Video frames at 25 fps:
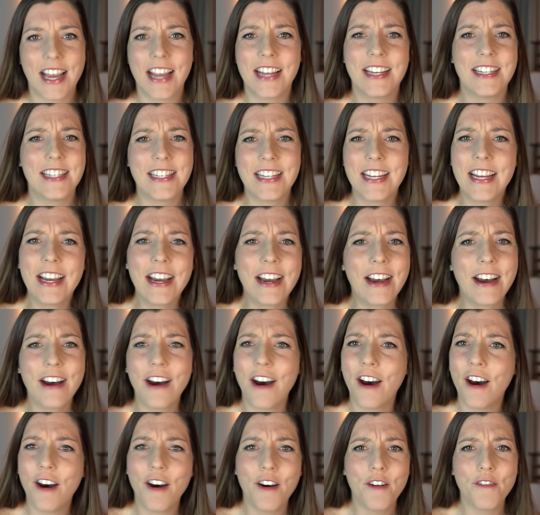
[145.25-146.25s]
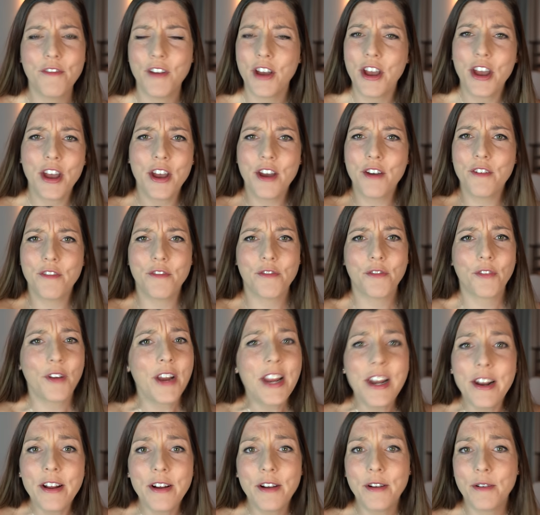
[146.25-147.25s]
idea of
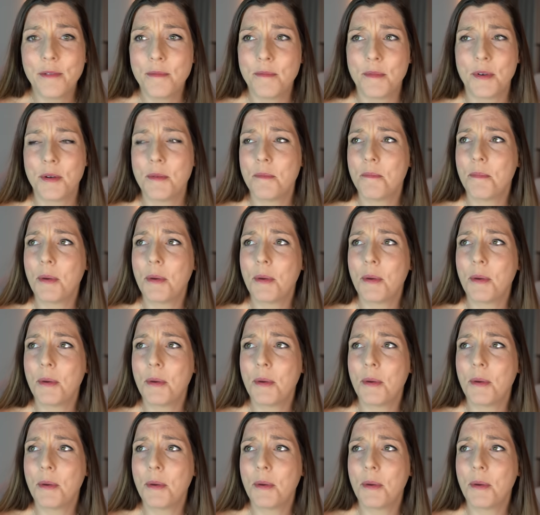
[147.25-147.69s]
freedom,